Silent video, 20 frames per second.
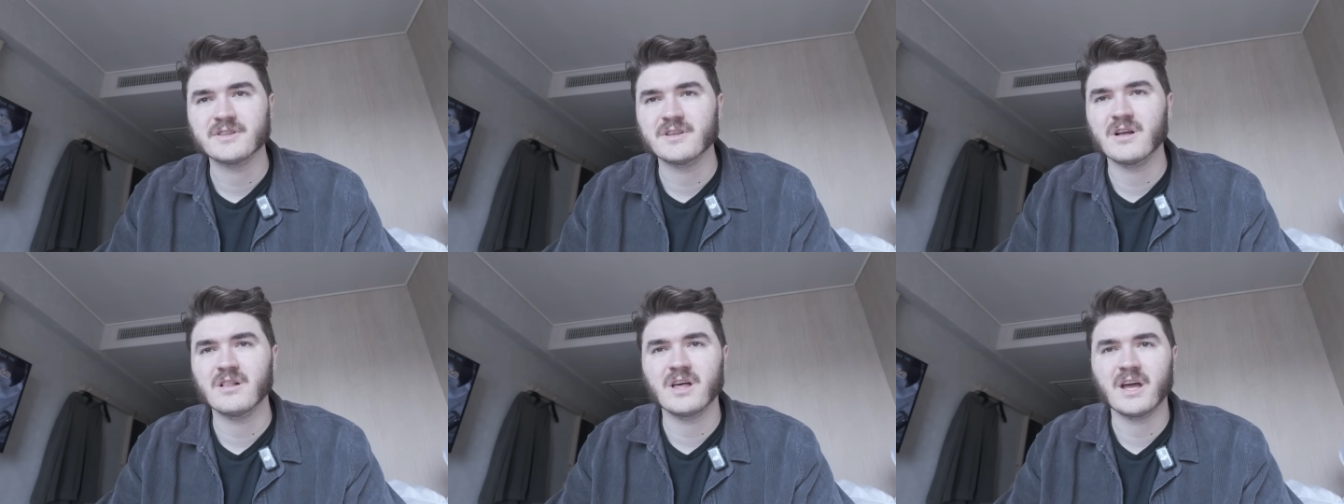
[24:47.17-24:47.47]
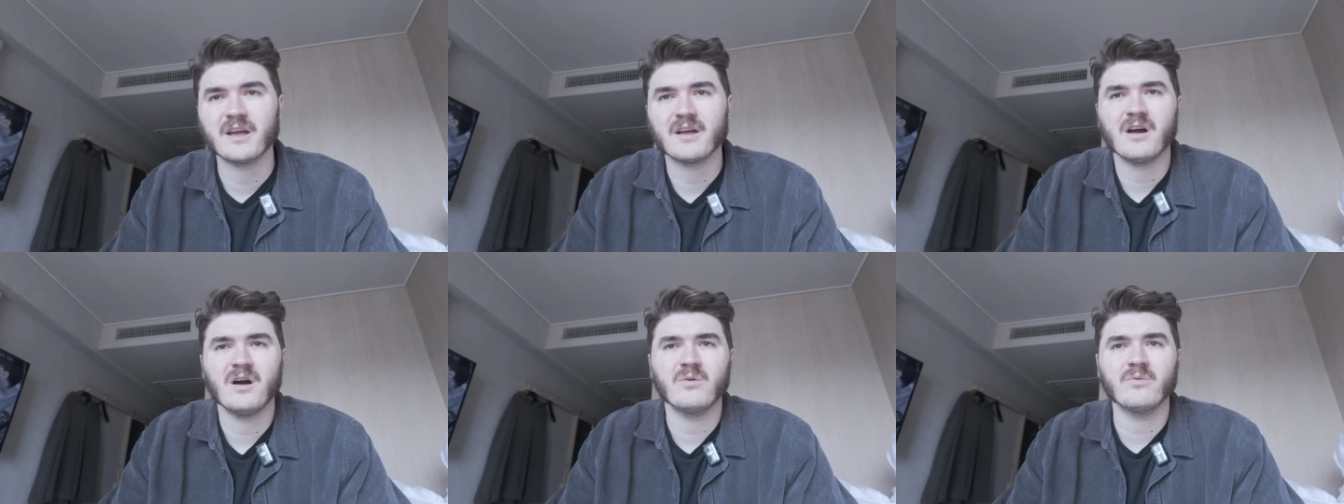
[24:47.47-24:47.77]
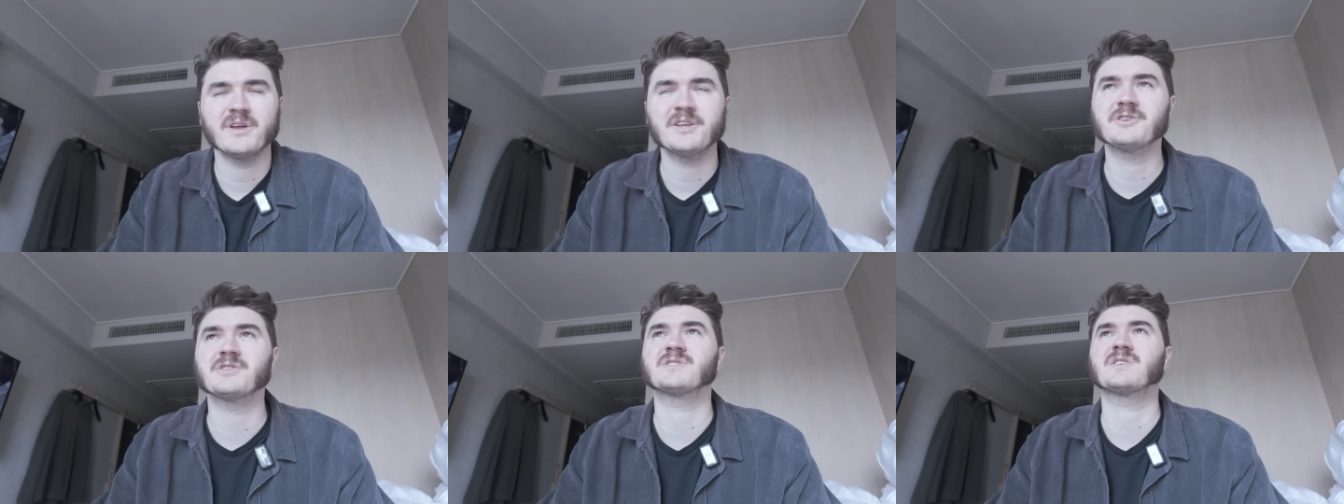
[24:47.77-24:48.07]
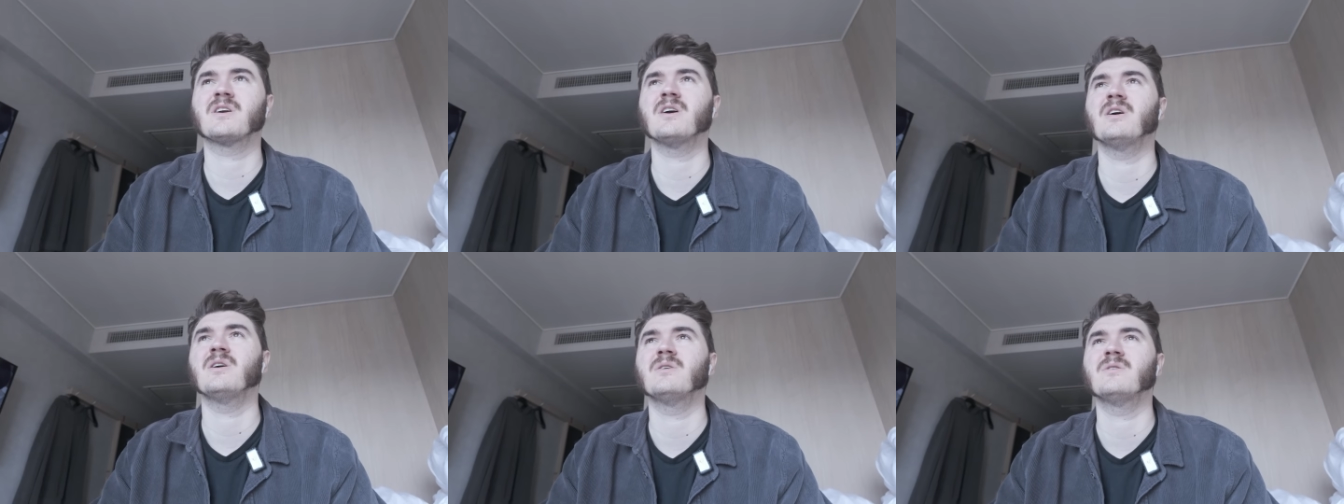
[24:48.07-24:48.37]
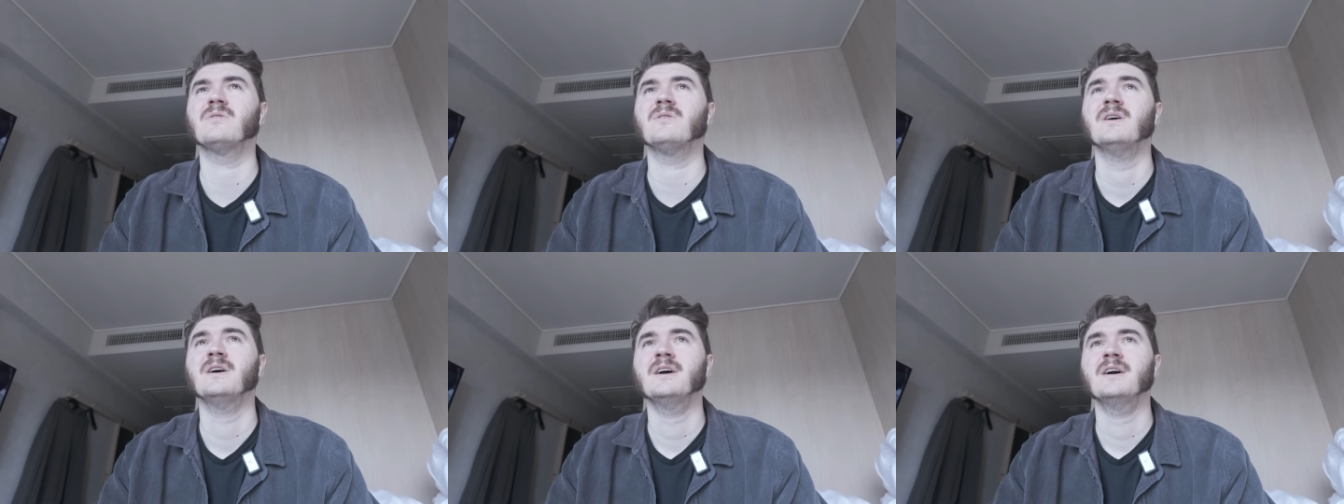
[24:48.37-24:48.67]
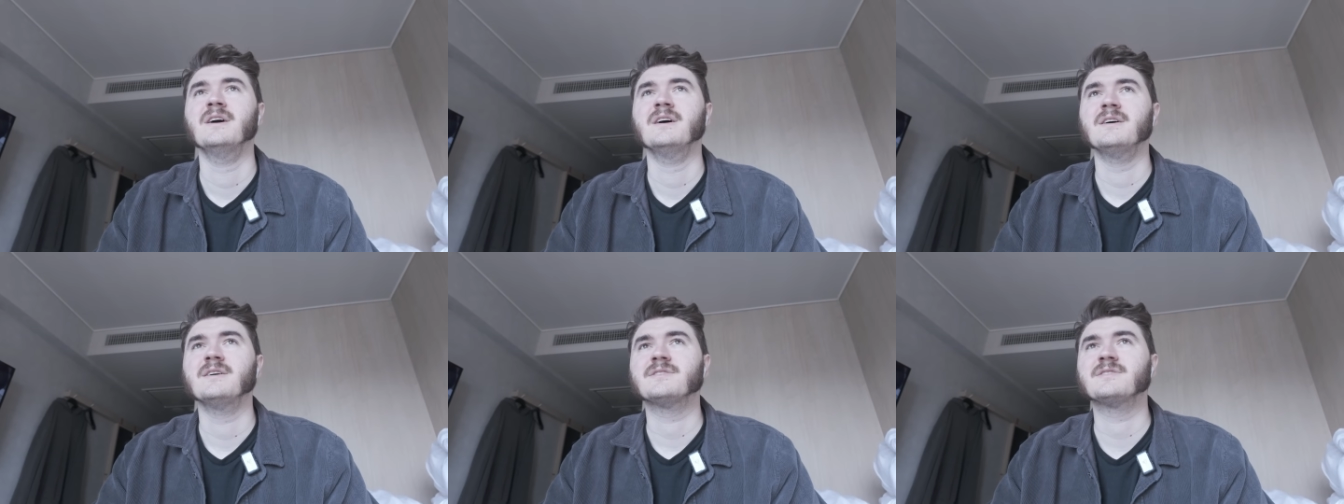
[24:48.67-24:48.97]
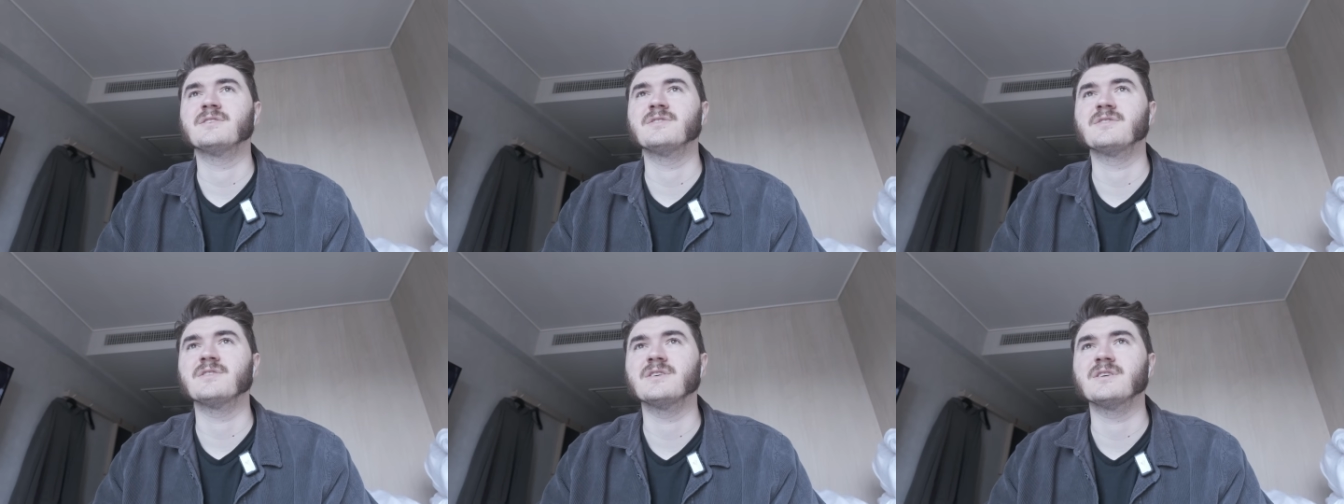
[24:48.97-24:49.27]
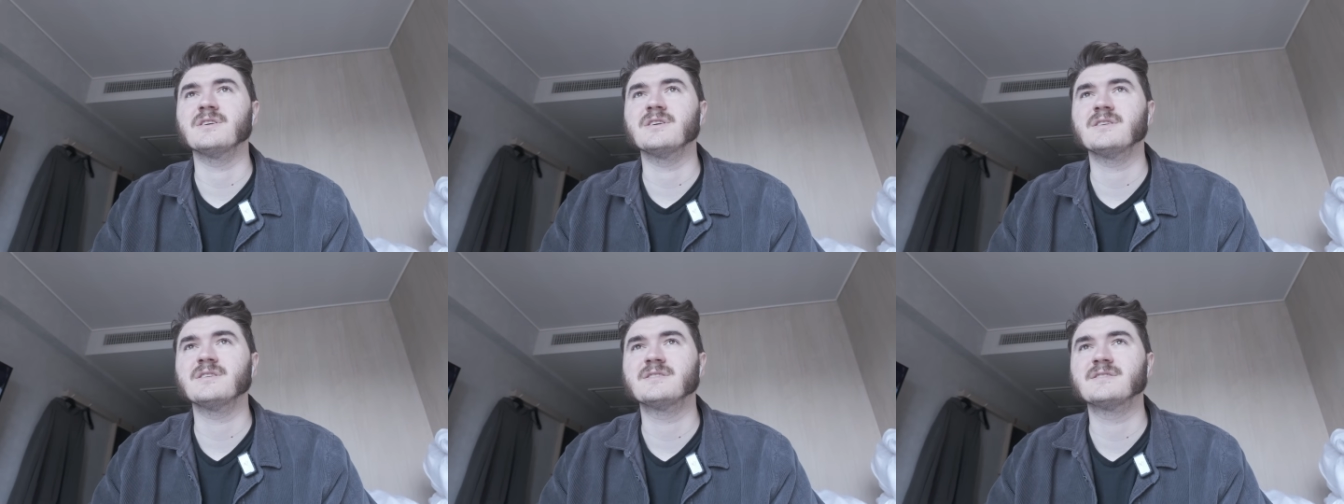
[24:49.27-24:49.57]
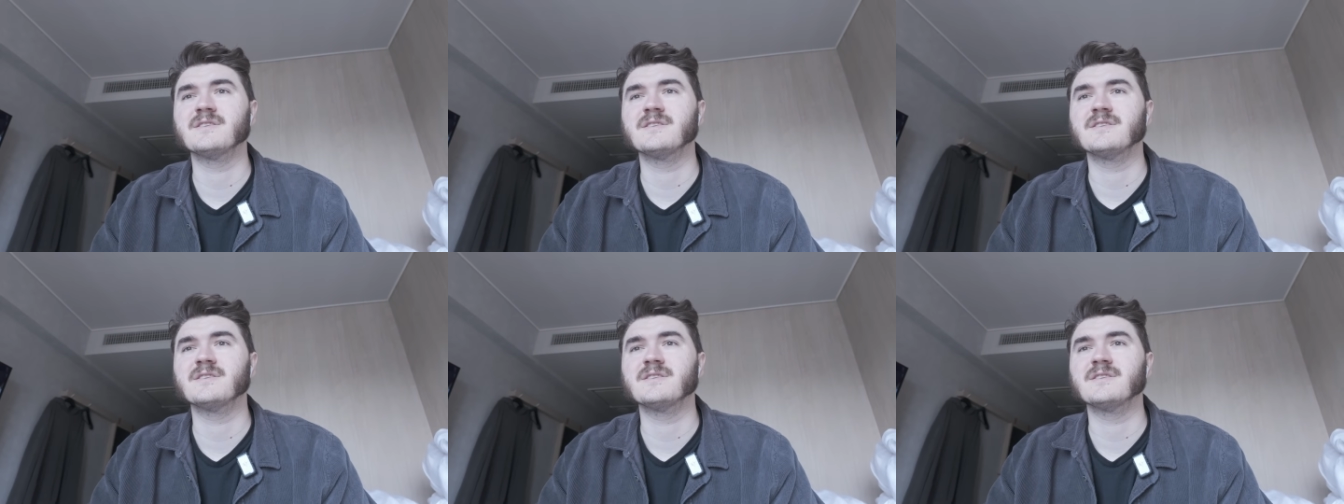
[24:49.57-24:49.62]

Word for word: And they're like, "Oh, we just go to the